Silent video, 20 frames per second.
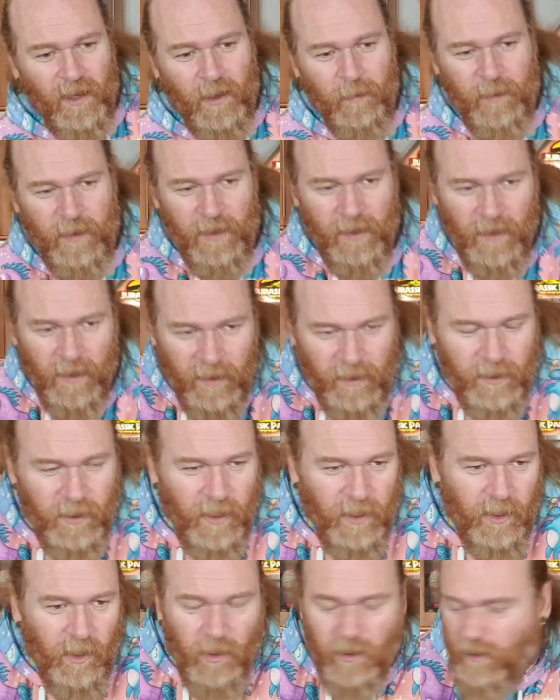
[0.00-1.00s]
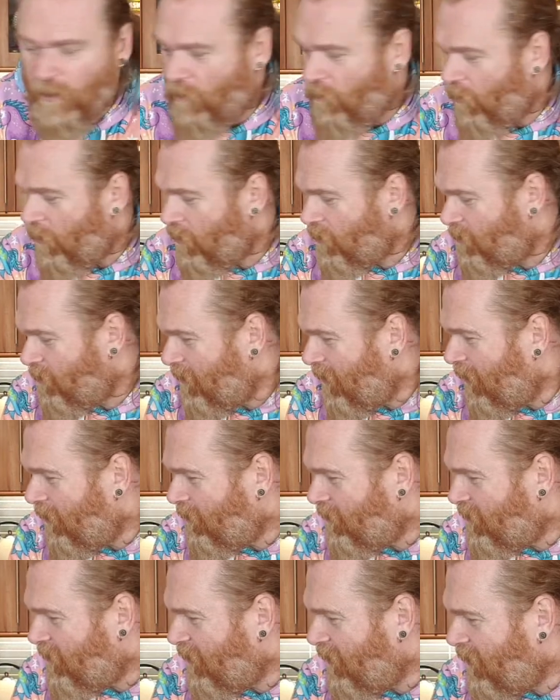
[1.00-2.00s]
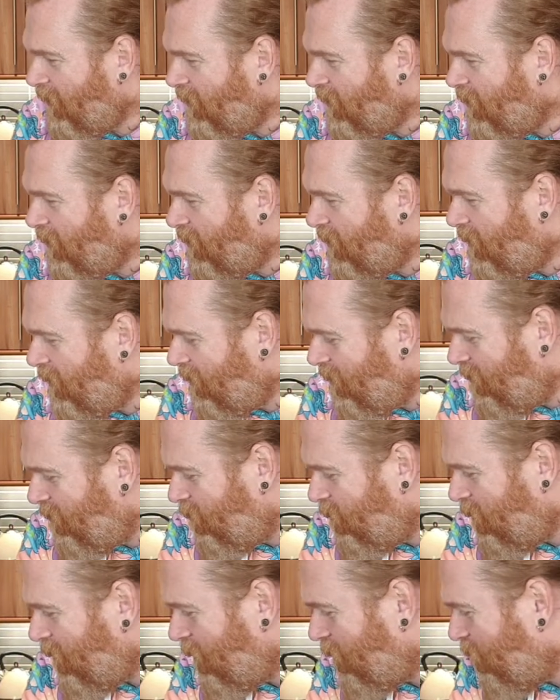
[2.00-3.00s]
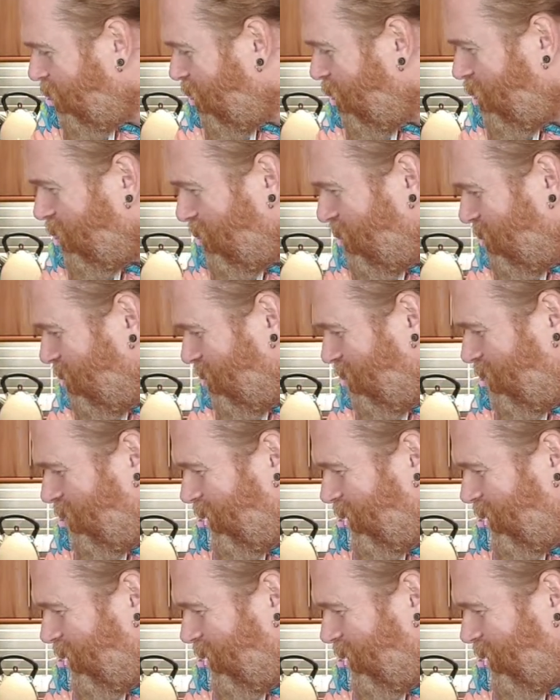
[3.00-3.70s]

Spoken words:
I mean, it kind of grossed me out seeing one of those